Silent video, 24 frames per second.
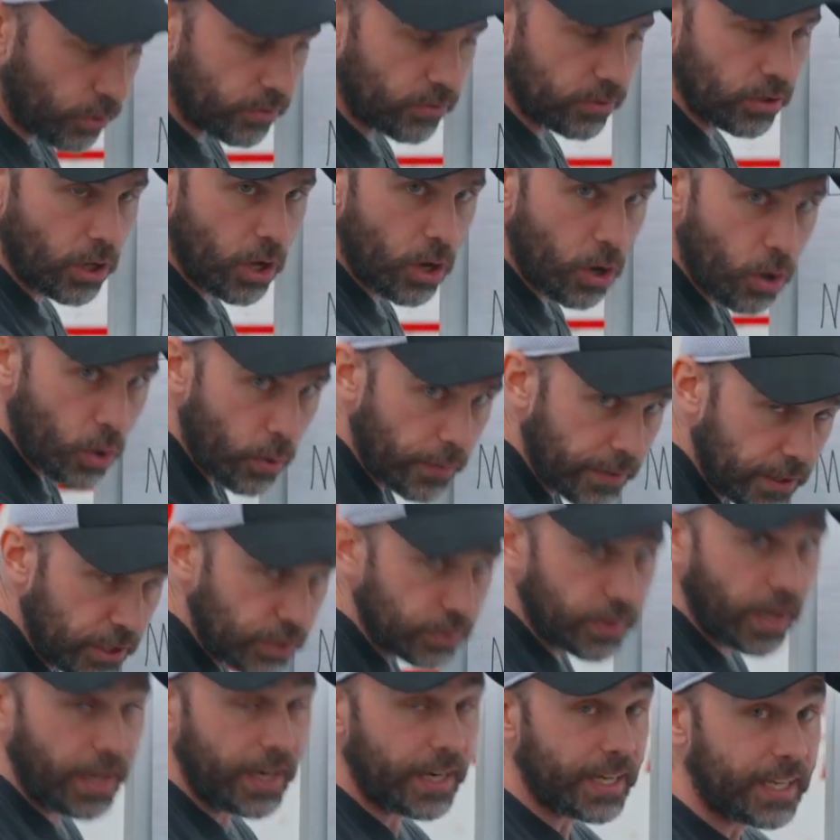it's low, and then
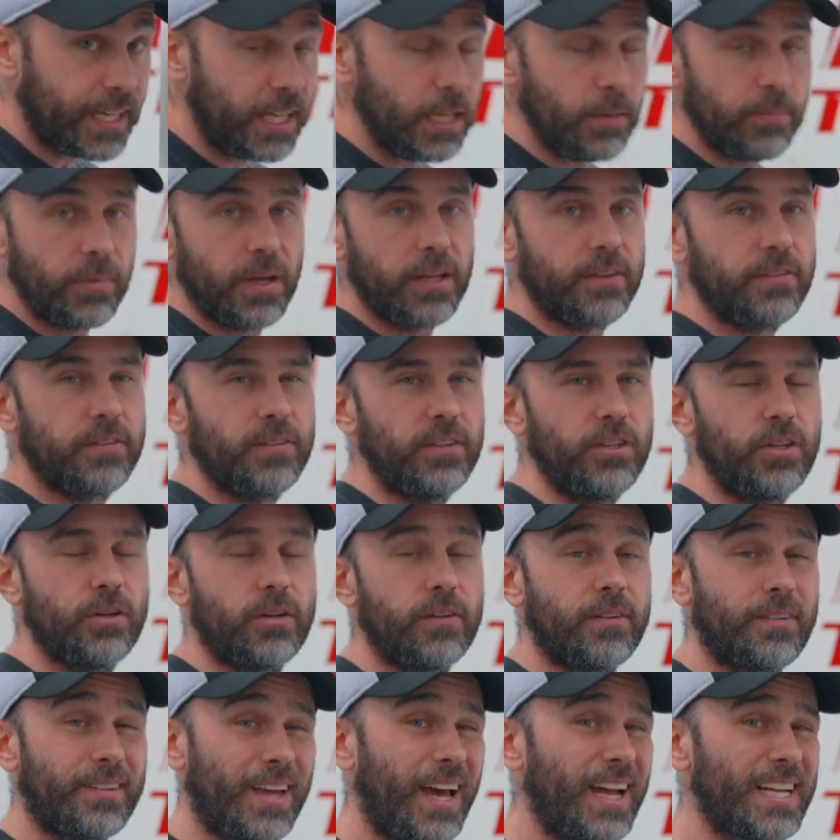you kind of you
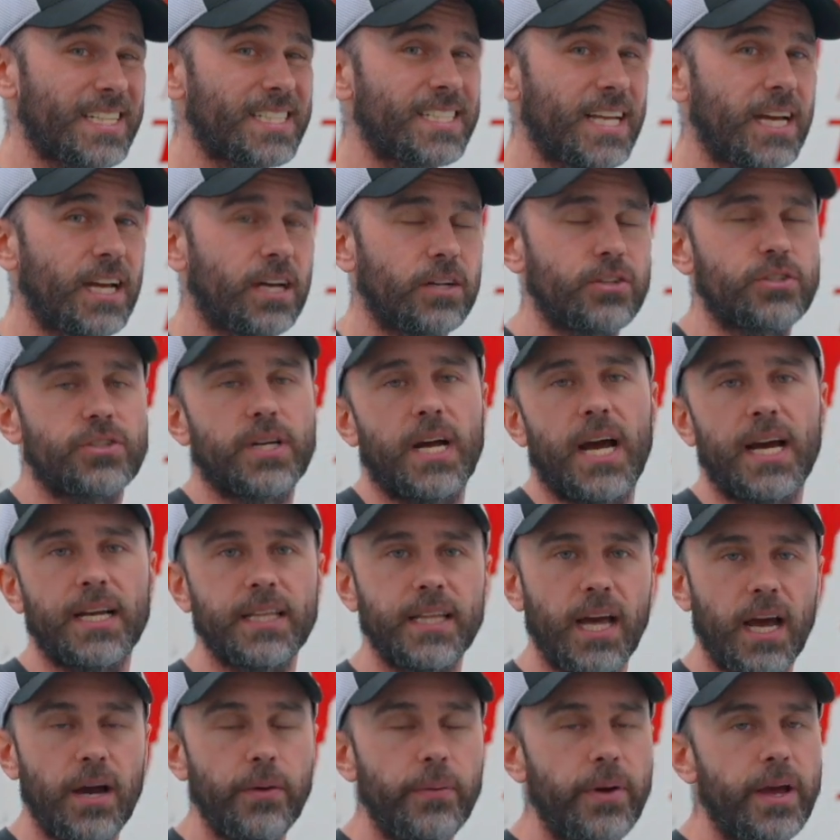can kind of stay on track
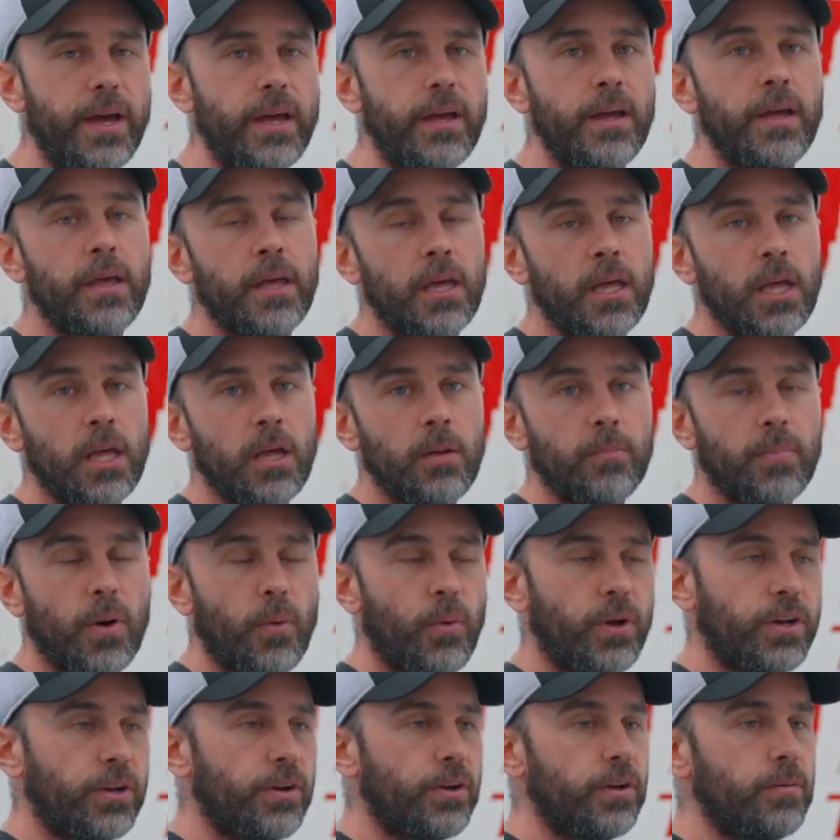that way. But
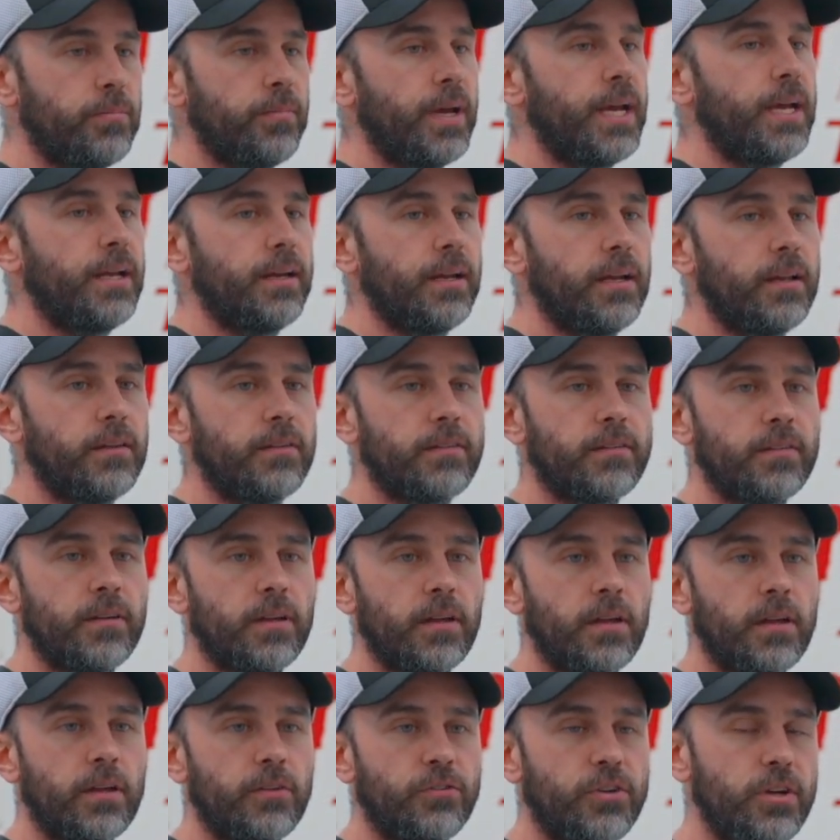when you're in maintenance,
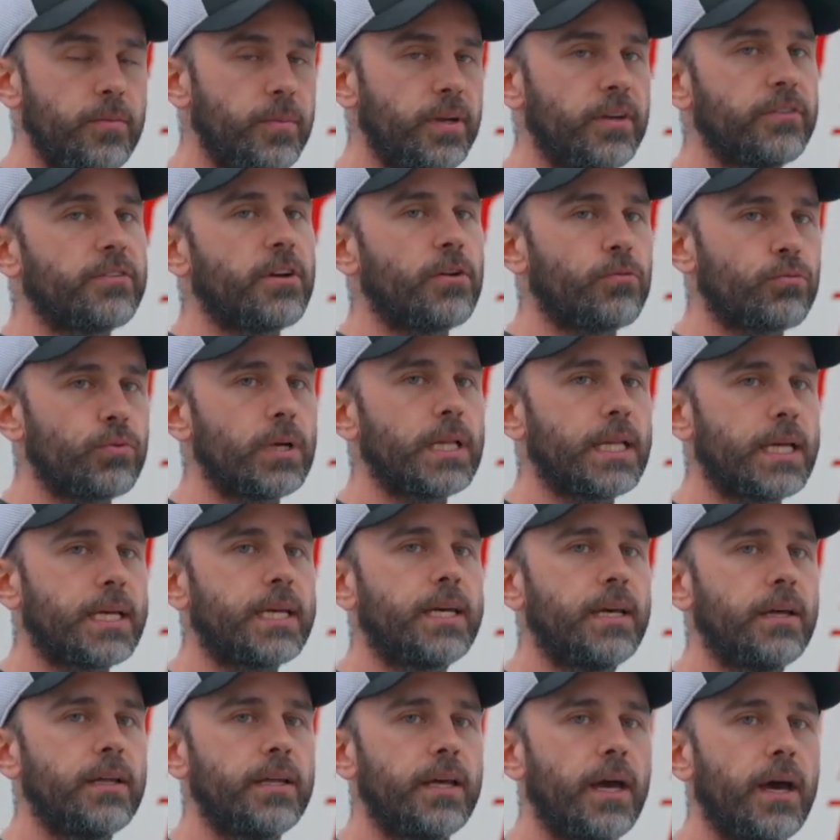cheat meals can really
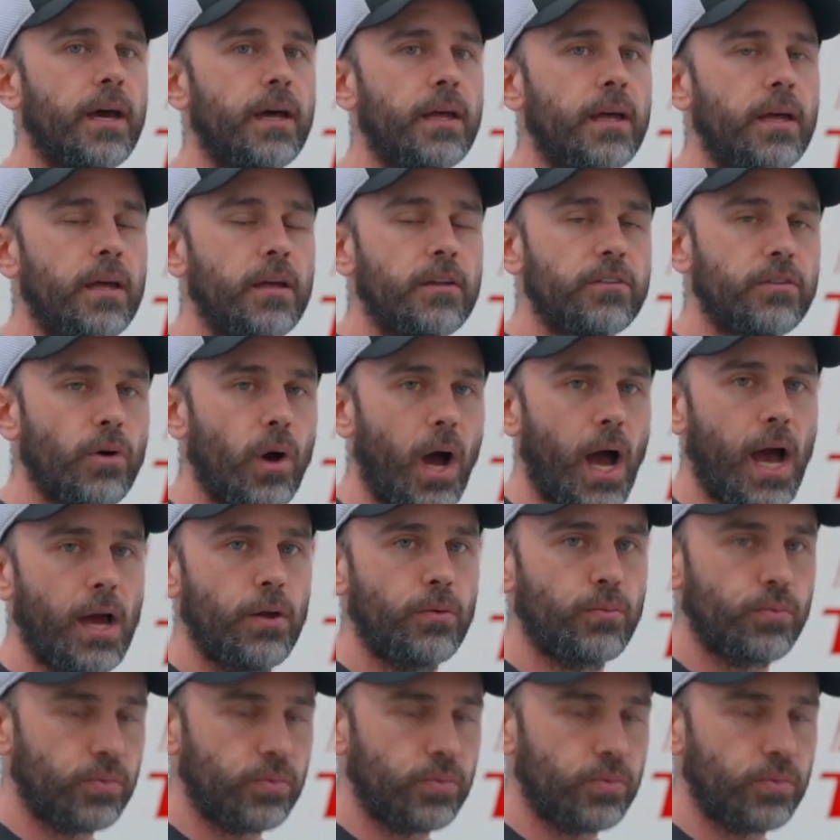kill you. So I'd